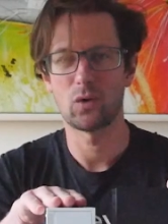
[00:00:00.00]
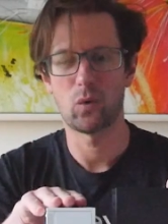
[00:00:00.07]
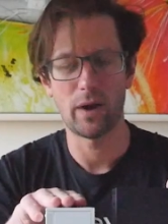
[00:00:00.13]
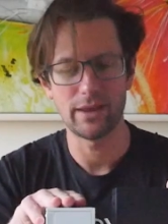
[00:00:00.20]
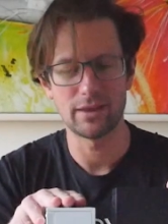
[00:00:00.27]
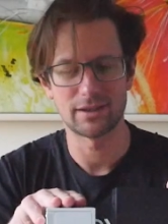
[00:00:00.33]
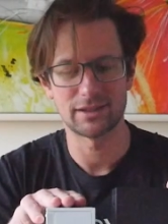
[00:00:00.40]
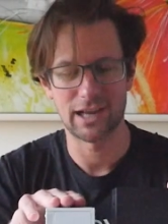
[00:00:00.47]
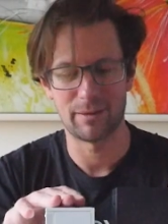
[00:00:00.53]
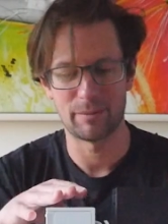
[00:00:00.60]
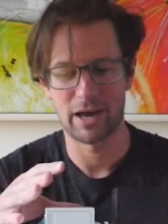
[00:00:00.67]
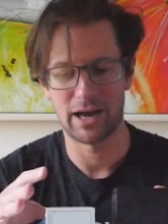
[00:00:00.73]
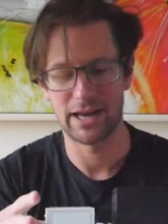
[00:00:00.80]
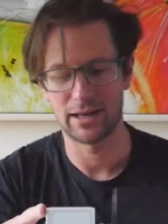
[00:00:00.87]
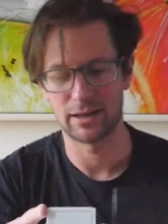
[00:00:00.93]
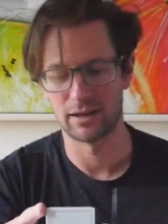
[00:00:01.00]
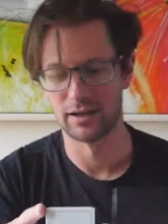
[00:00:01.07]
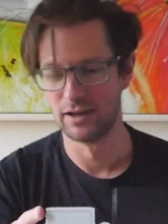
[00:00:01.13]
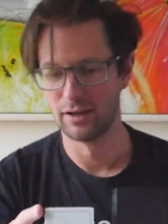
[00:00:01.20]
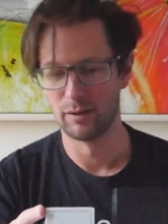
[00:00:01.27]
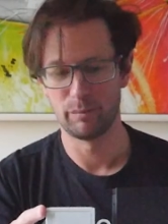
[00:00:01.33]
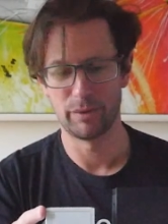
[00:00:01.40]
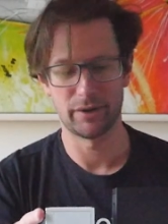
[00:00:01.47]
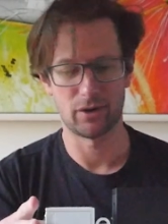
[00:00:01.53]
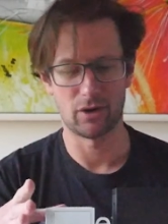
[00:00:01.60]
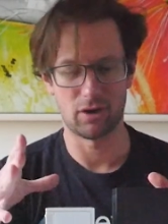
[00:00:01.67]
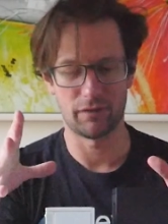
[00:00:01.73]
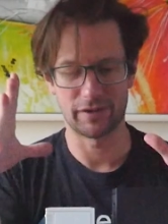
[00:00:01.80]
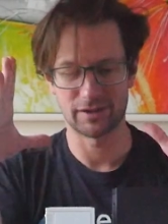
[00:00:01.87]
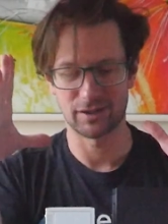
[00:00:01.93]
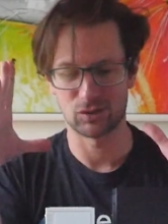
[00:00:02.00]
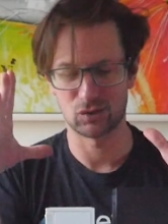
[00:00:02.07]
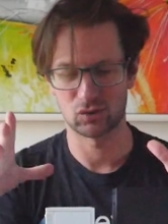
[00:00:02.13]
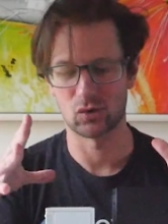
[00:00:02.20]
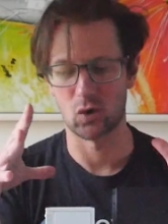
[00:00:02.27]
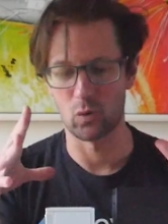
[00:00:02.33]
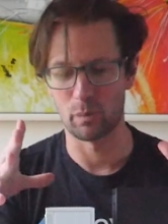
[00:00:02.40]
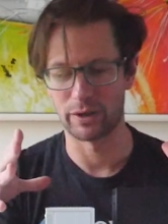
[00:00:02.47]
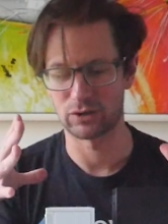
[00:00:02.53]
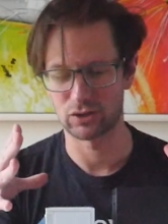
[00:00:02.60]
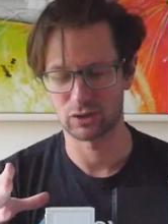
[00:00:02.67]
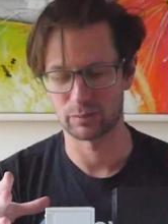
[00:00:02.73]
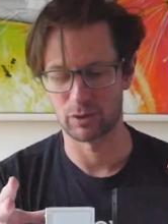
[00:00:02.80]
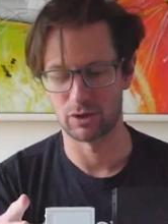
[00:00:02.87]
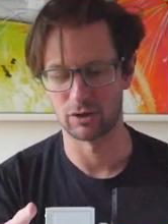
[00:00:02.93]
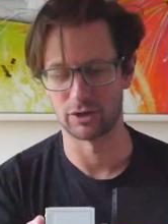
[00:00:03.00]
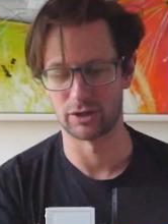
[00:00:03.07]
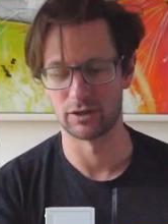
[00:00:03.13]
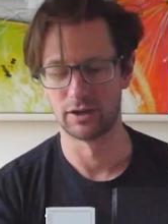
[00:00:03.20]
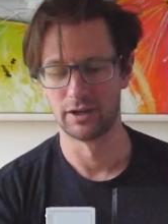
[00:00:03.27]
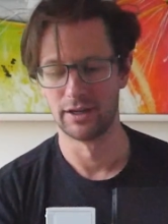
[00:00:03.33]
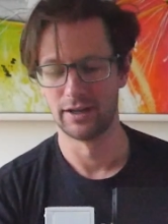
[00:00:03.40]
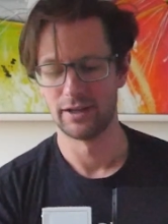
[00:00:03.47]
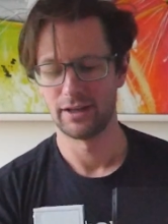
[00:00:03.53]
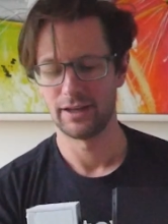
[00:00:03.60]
quite the same height, but obviously so much smaller.